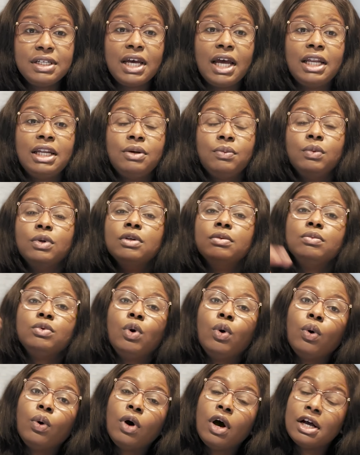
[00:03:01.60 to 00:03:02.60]
and it will
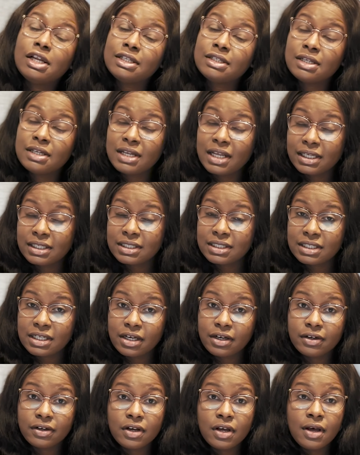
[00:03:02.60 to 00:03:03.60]
go on to next
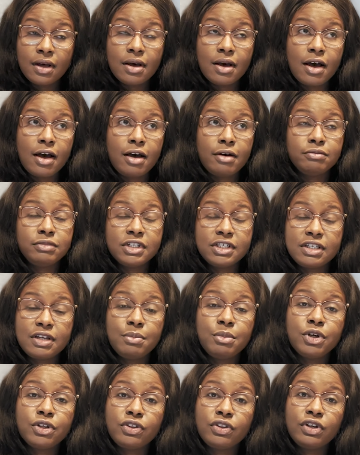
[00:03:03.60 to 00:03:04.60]
year,
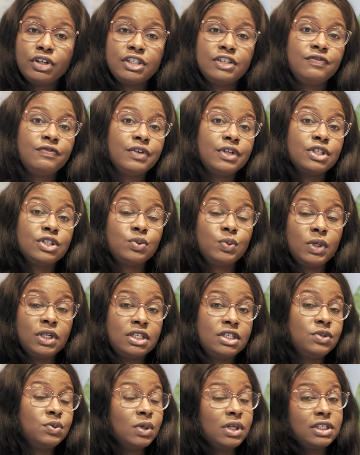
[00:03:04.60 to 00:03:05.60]
December 31st
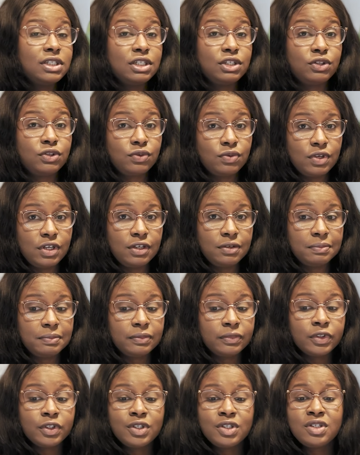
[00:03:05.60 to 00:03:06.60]
2023.
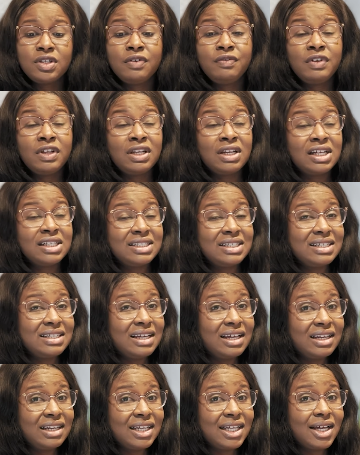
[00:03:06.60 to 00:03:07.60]
So if you're not in
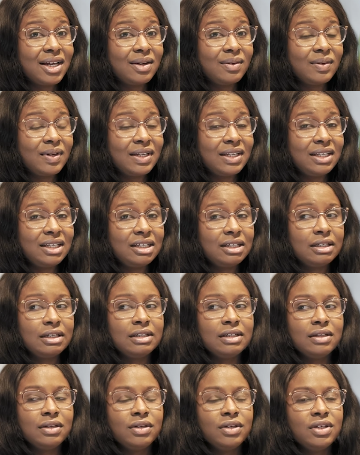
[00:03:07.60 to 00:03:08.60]
Canada already,
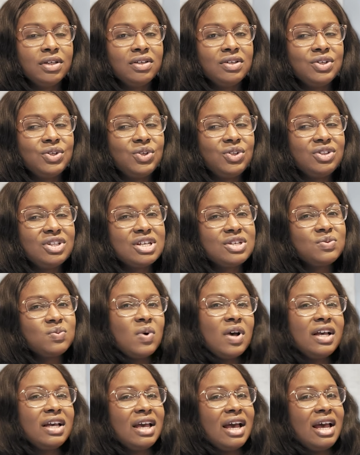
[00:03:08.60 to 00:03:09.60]
this
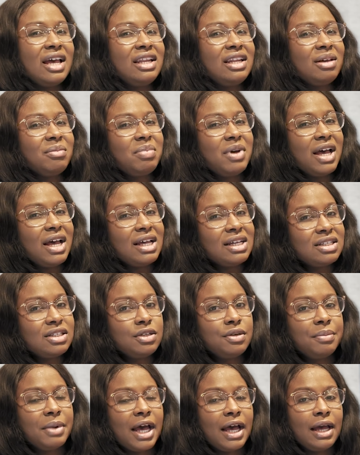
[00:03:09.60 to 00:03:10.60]
one kind of pass you
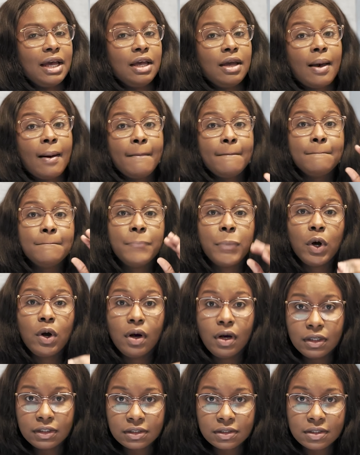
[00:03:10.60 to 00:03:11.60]
by,
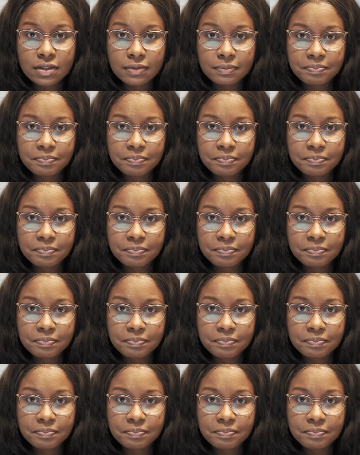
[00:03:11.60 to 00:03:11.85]
but